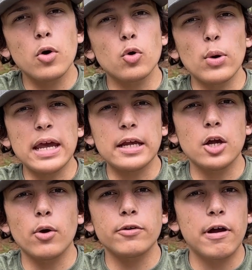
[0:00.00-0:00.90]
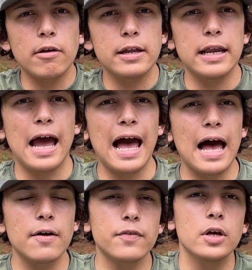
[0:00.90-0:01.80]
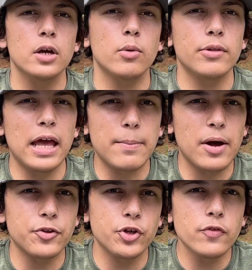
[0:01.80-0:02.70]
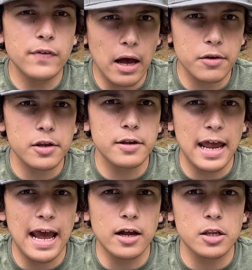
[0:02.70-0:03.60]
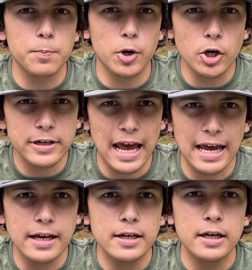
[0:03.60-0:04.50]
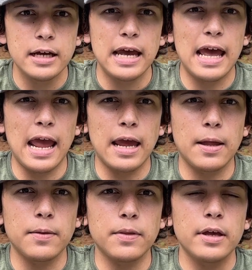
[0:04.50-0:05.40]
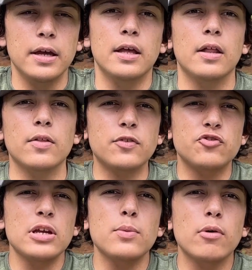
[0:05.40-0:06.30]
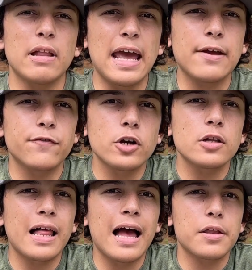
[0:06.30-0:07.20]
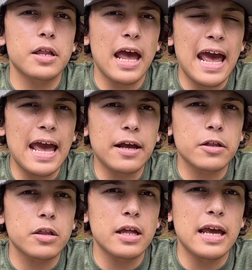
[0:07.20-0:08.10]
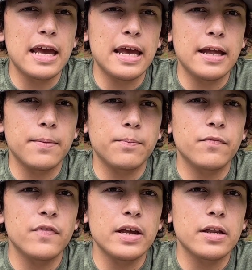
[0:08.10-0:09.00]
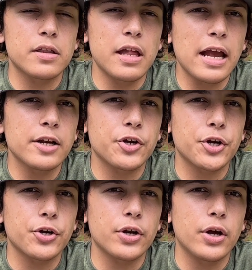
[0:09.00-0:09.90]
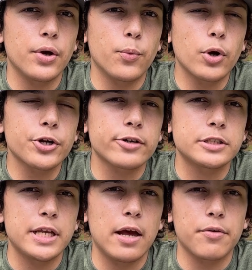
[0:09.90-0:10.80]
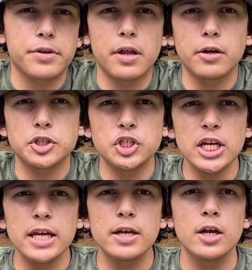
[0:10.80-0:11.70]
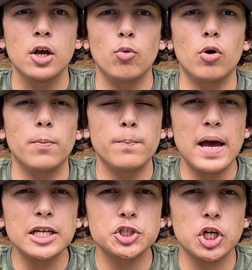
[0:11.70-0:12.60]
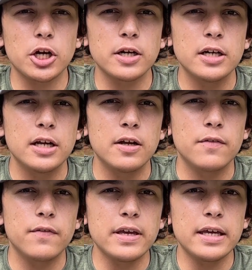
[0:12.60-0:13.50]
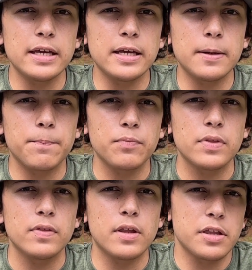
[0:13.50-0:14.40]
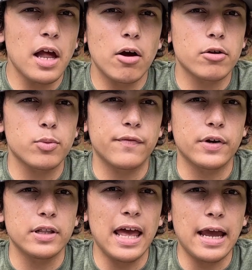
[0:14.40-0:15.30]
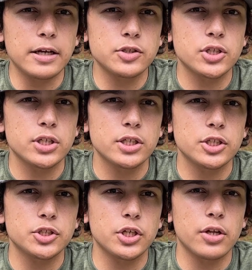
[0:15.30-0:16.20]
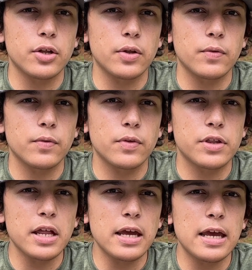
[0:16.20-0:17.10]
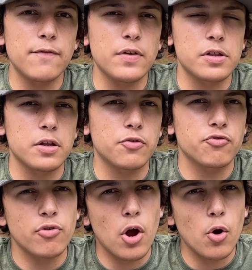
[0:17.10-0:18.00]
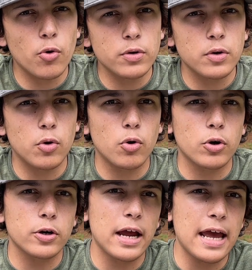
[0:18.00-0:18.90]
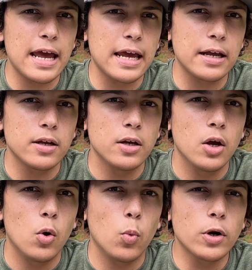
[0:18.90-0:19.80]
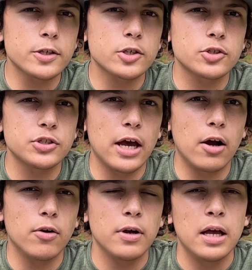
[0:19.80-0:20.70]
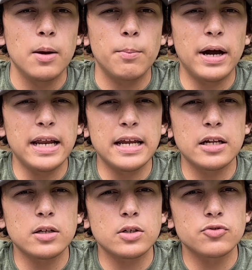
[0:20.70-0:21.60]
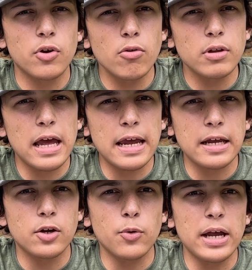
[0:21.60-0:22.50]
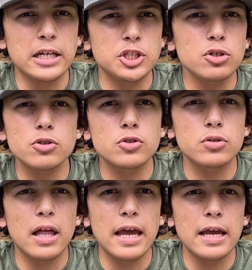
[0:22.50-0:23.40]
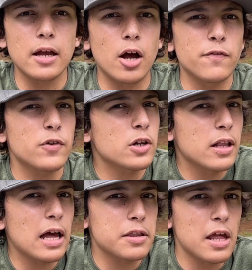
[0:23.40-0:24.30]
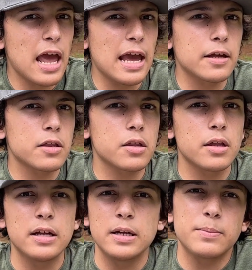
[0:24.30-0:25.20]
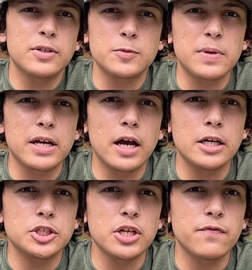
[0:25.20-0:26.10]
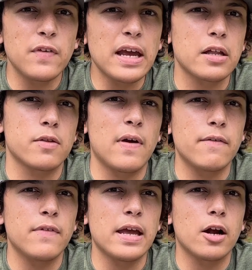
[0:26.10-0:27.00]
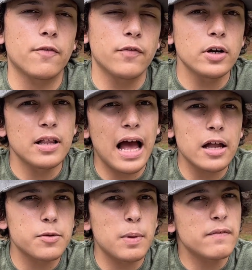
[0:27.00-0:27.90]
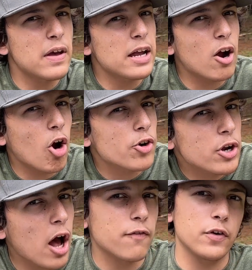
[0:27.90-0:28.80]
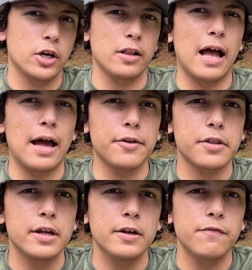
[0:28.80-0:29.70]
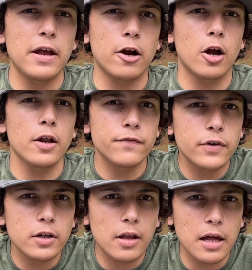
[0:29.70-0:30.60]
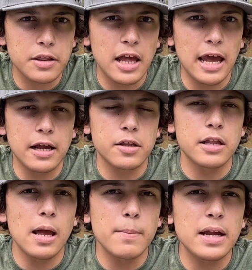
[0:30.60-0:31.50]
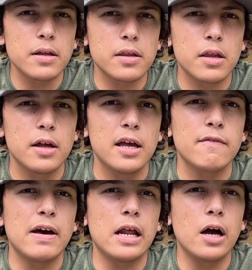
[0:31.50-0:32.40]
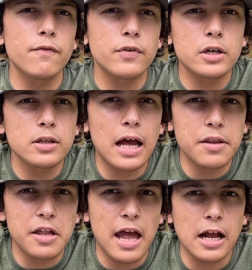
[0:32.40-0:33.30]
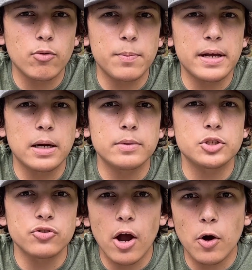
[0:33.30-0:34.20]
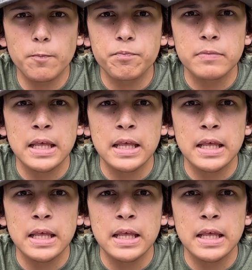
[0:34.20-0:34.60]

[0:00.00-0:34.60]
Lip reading: queen going around in the hive will lay about 2,000 eggs per day, and she will lay fertilized eggs in the standard worker cells. So she will measure the cells with her legs just to see if it's a drone or a worker cell. But in a drone laying queen, she'll just lay unfertilized eggs just because she thinks that they are fertilized, but they are not fertilized. They are unfertilized eggs, and that means that unfertilized egg will become a drone.